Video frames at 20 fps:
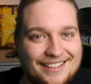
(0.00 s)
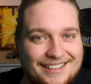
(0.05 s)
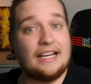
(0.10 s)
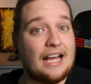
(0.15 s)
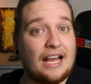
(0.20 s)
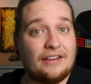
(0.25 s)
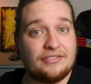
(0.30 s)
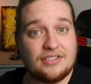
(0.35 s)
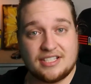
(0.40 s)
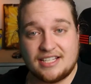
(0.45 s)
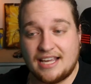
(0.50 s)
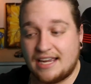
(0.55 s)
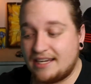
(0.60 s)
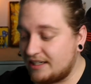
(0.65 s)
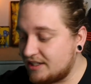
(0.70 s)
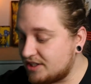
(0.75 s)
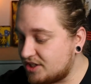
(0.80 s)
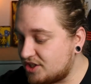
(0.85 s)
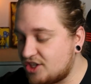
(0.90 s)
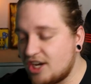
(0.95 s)
And I have to say,
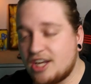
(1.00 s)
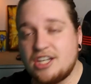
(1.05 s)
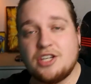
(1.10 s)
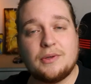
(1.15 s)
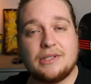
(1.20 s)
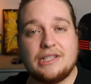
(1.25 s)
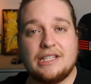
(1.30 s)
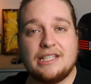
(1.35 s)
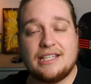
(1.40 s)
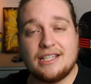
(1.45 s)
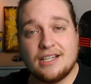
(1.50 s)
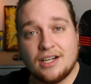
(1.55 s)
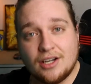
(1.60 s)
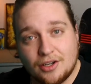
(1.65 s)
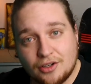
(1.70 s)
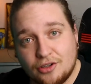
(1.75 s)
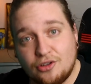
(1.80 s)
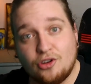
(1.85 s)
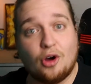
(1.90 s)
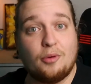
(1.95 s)
it is genuinely
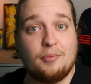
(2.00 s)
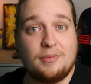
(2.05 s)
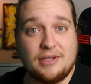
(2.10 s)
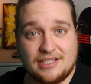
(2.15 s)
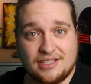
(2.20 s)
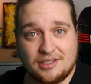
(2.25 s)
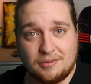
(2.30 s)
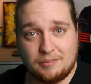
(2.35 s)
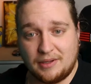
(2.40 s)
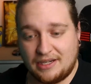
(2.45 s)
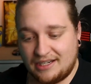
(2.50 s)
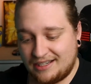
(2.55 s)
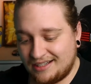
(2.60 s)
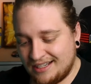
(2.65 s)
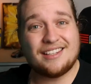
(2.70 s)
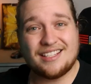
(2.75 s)
not missed a beat.